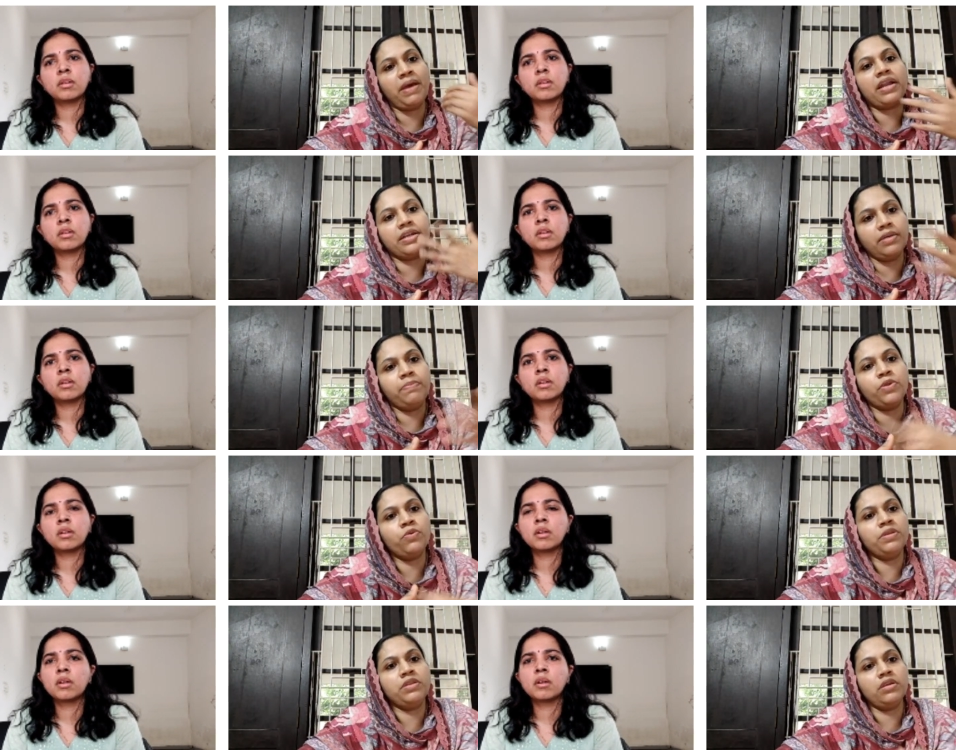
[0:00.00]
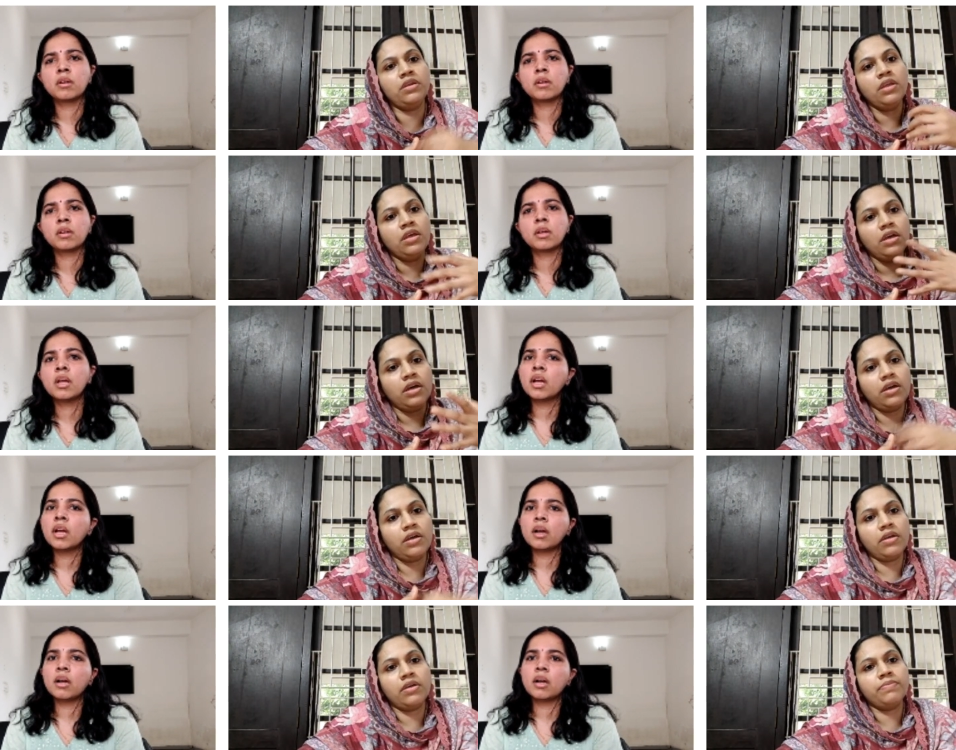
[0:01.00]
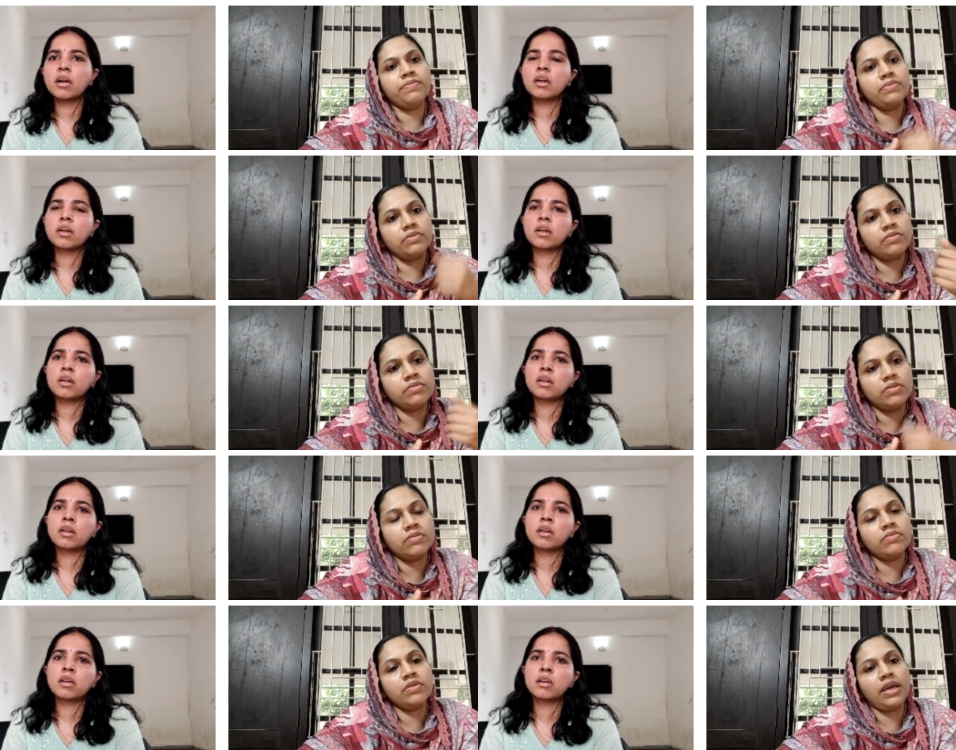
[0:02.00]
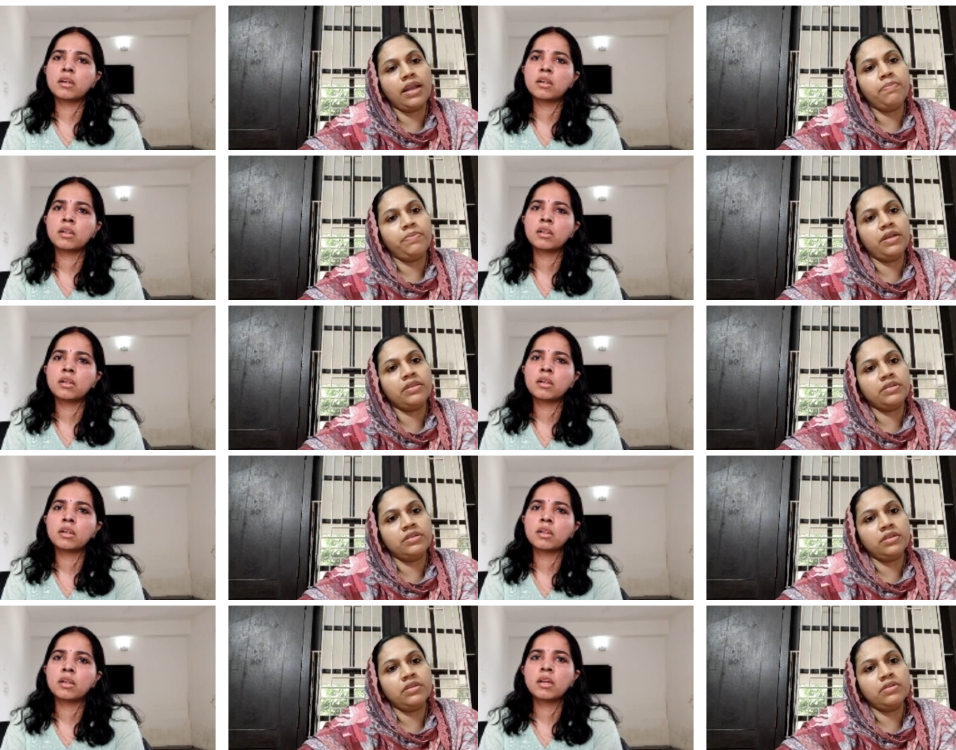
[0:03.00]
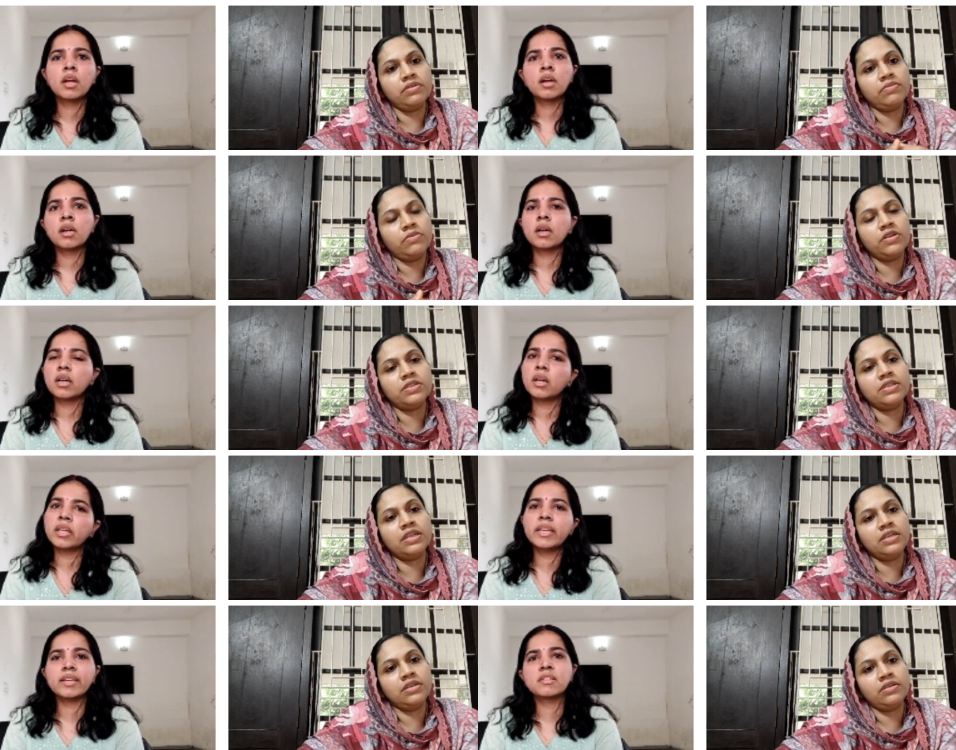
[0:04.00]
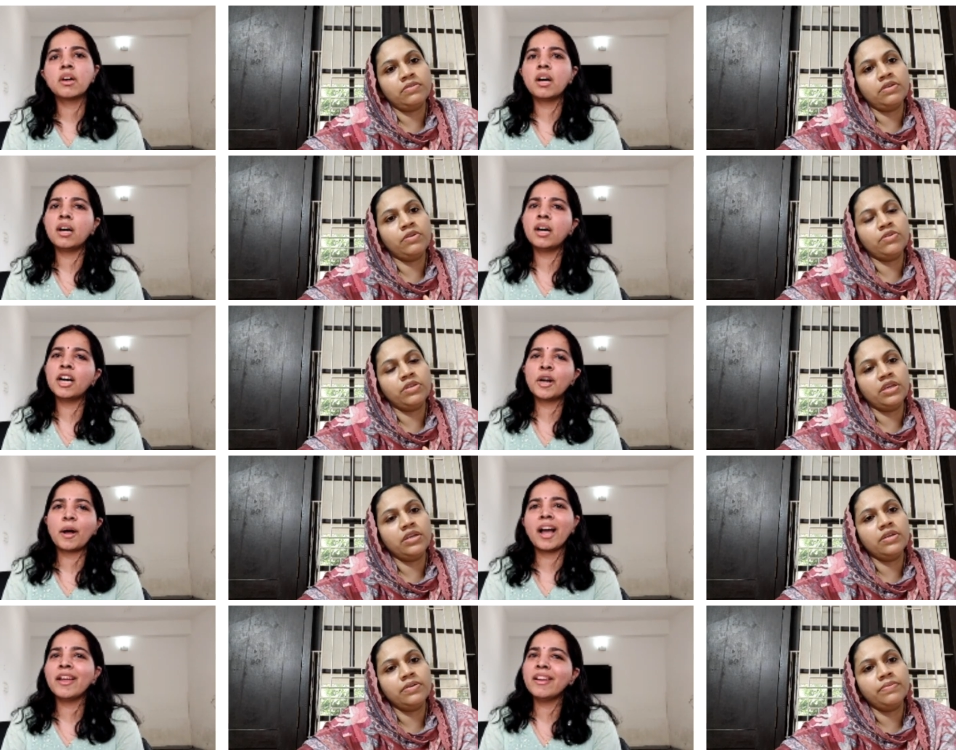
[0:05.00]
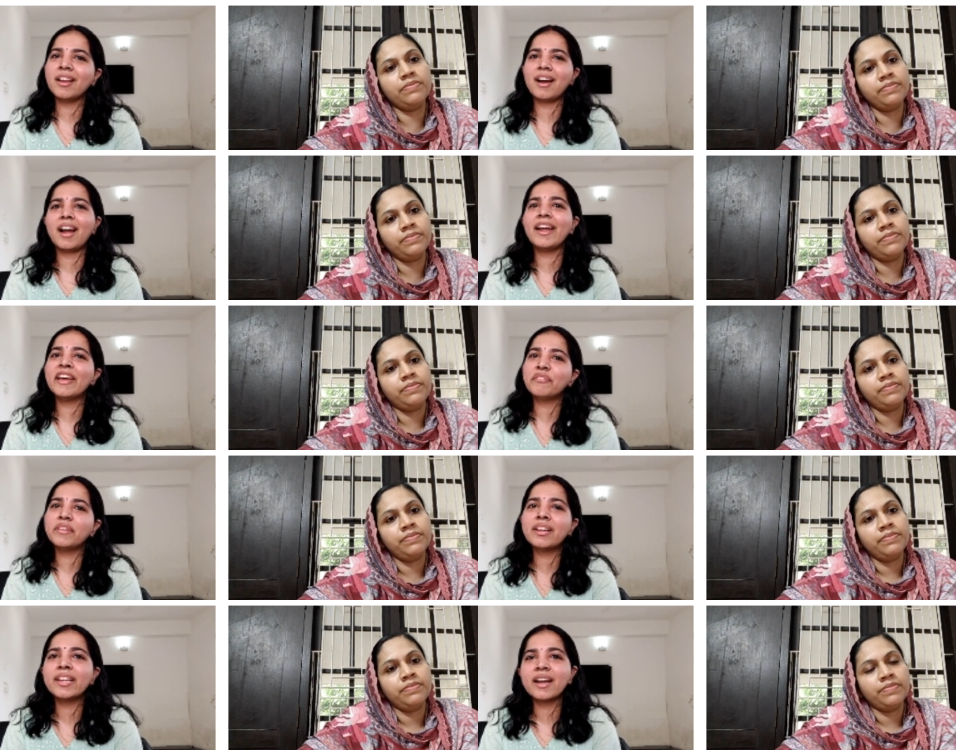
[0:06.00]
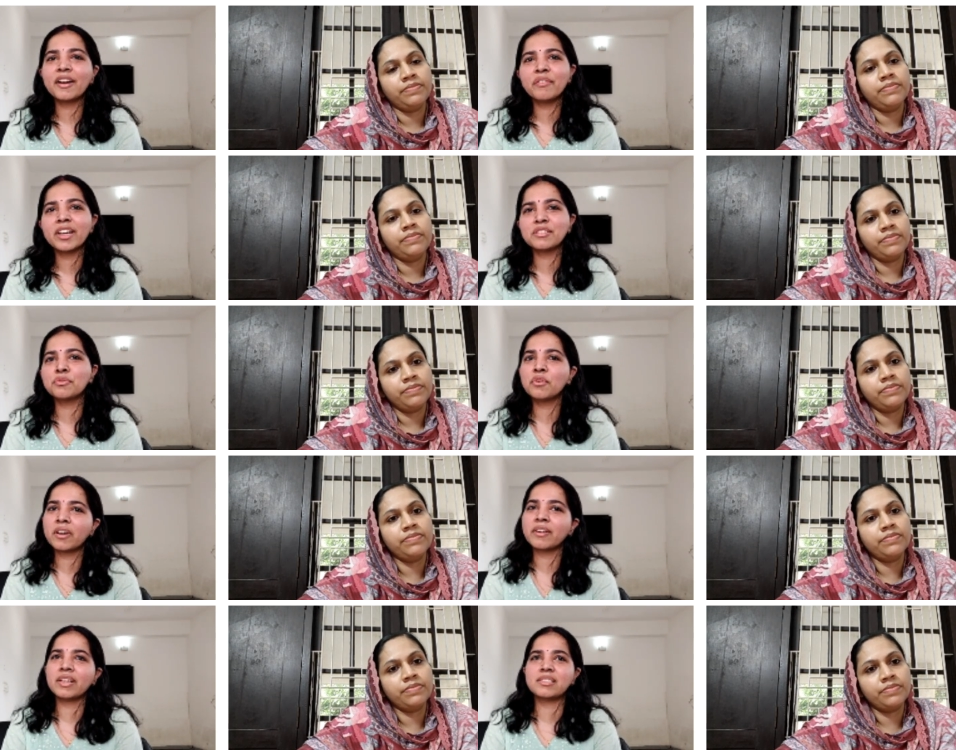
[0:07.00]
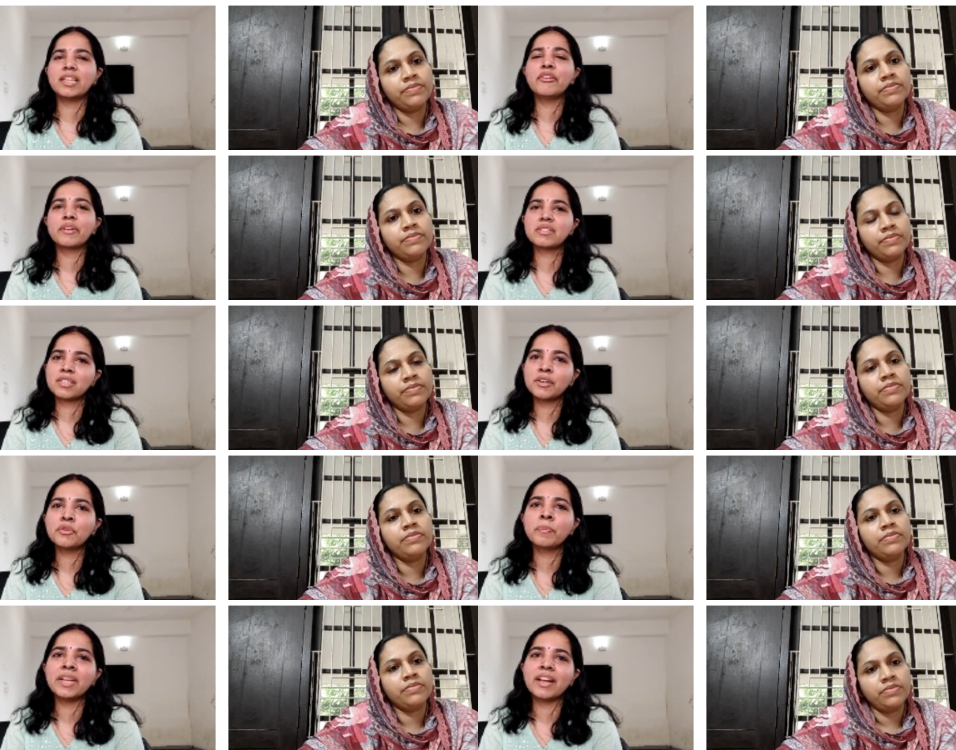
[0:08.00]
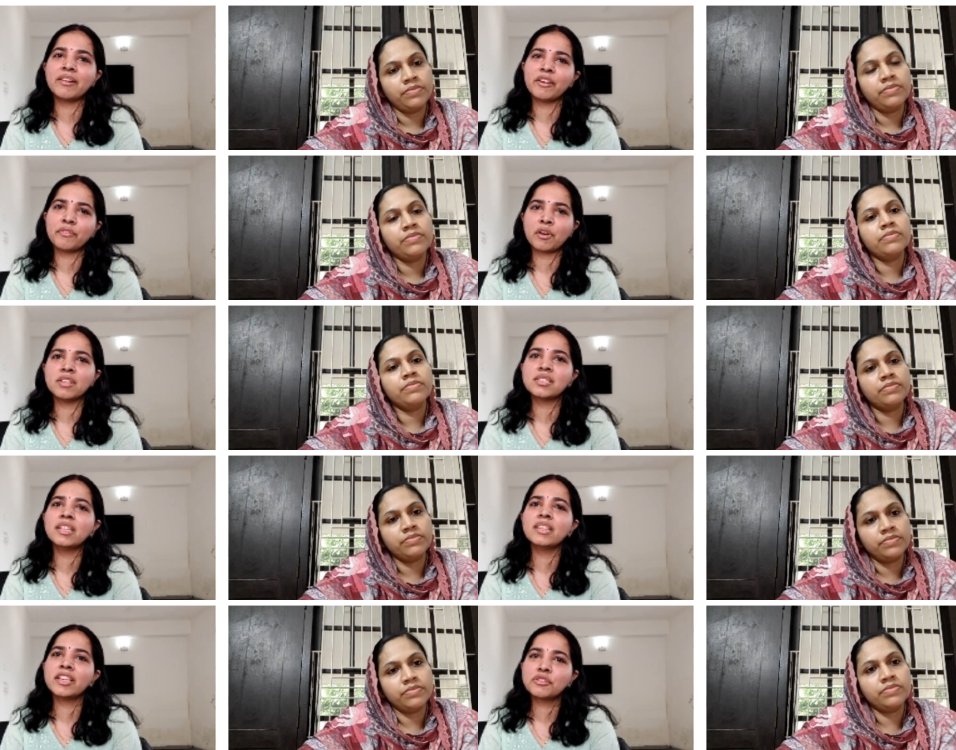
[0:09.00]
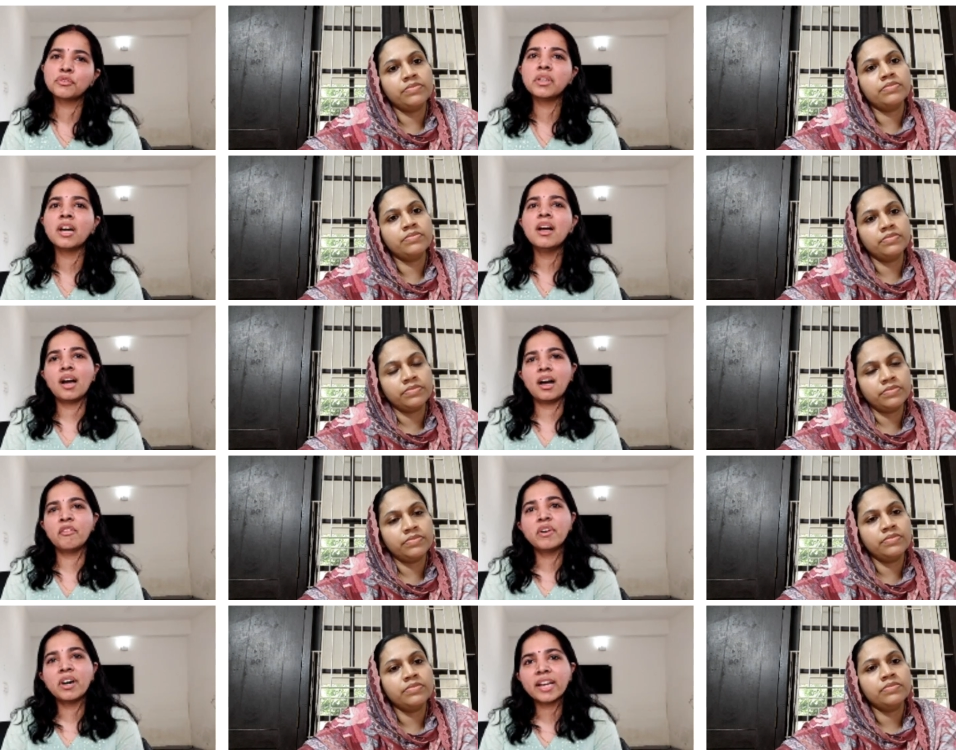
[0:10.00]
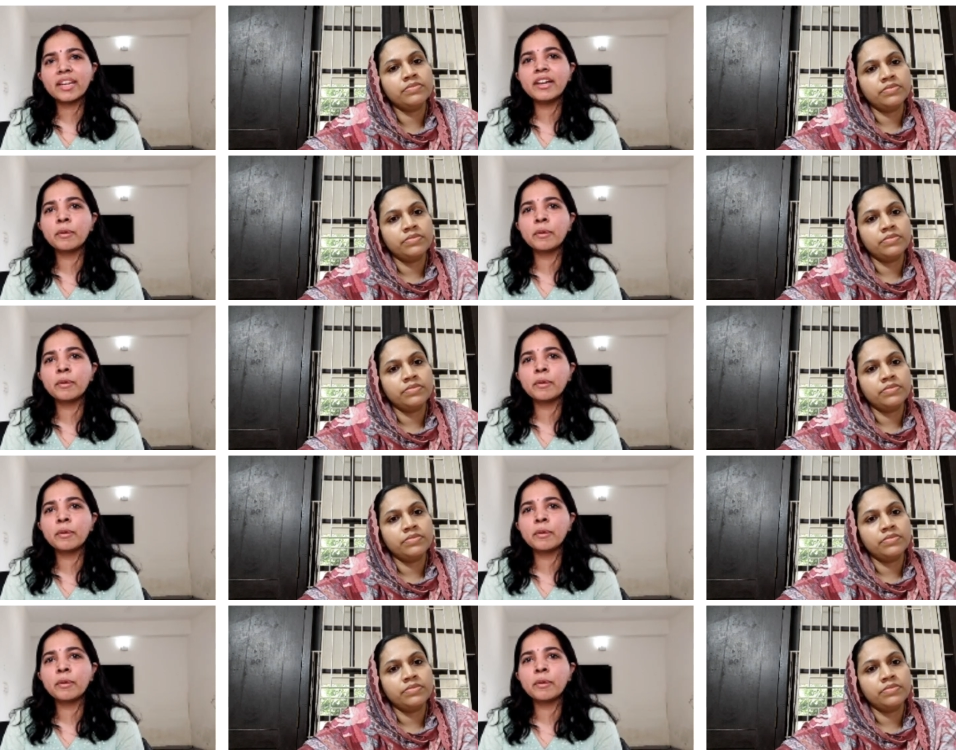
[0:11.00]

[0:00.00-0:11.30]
Speaker 1: backed up you with the help. What is that? What do you think?
Speaker 2: I I definitely advise who are interested to pediatric nephrology. They should uh, work in a